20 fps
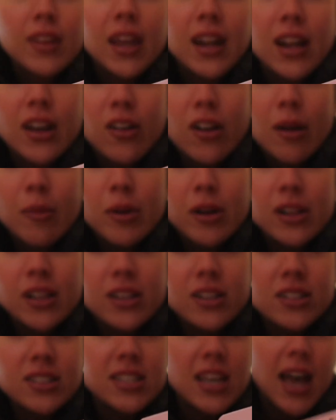and I grab our
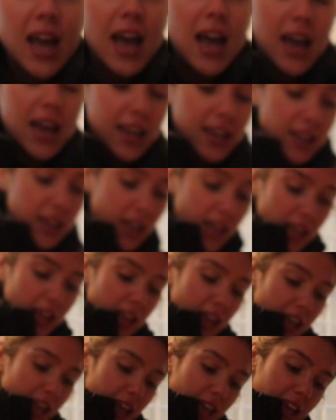little tag,
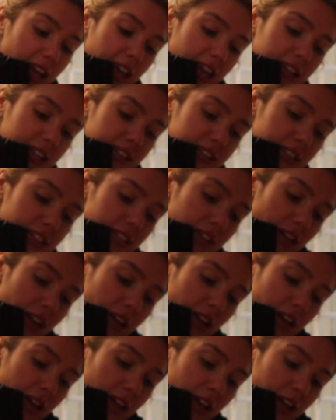and
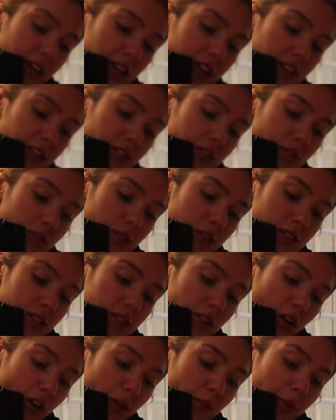I do
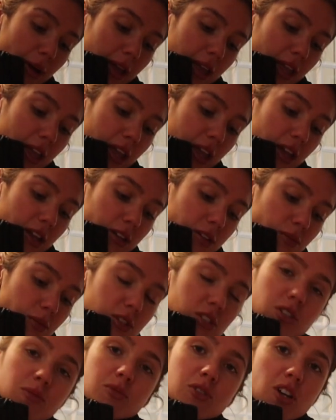this all by hand,
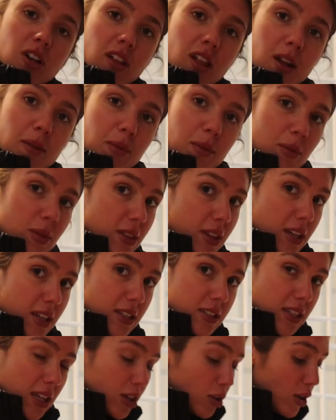which I'm sure a lot of people think
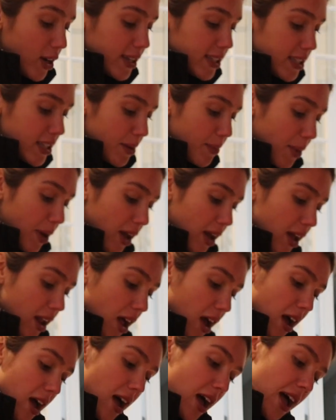is like crazy, but
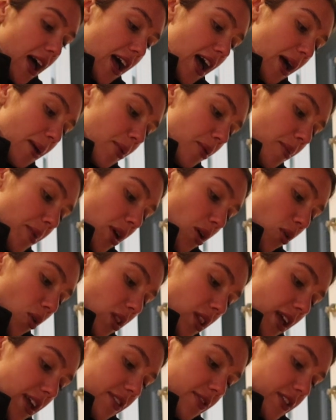I put my
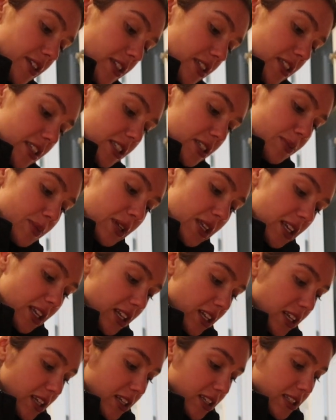whole life into these
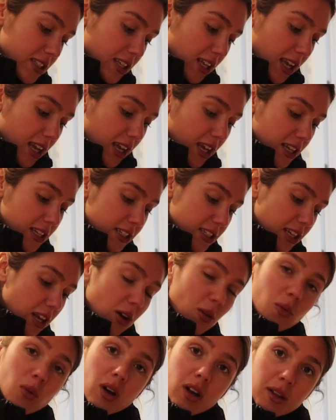bikinis, and
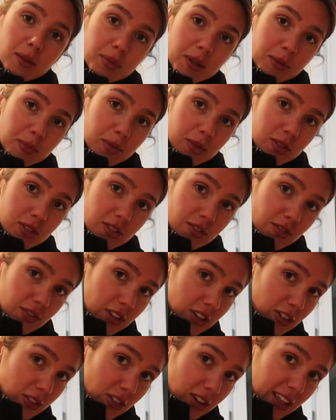I want people to
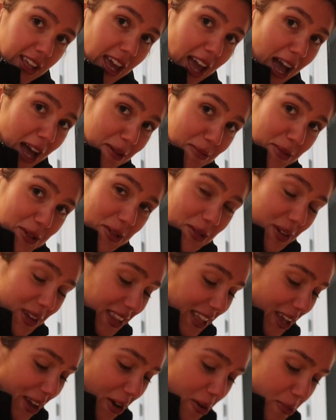feel really happy
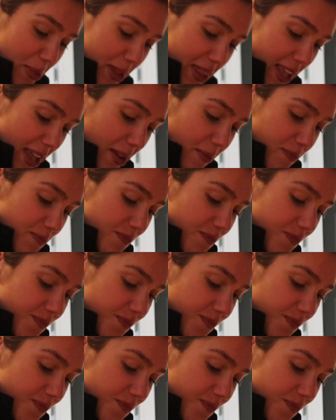when they open them.